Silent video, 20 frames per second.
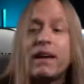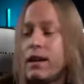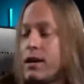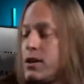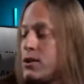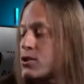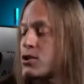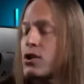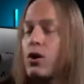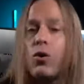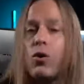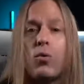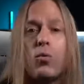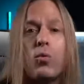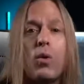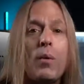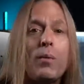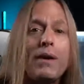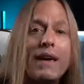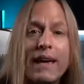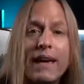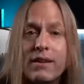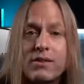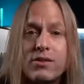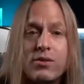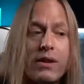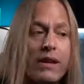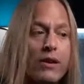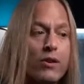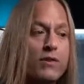So what we got to
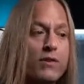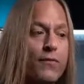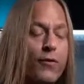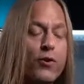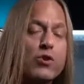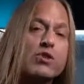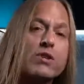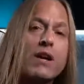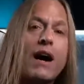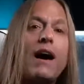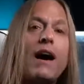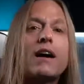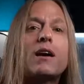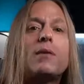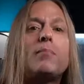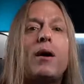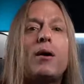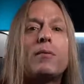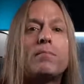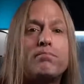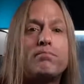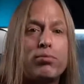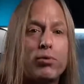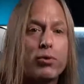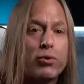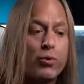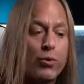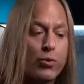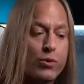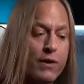do here is first talk about
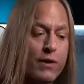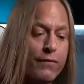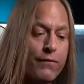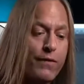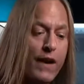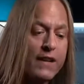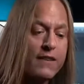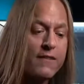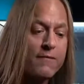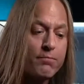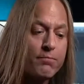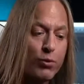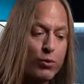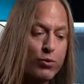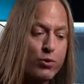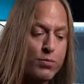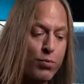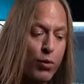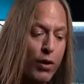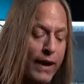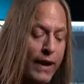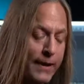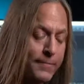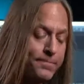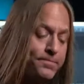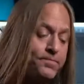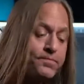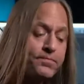blues, effective blues playing.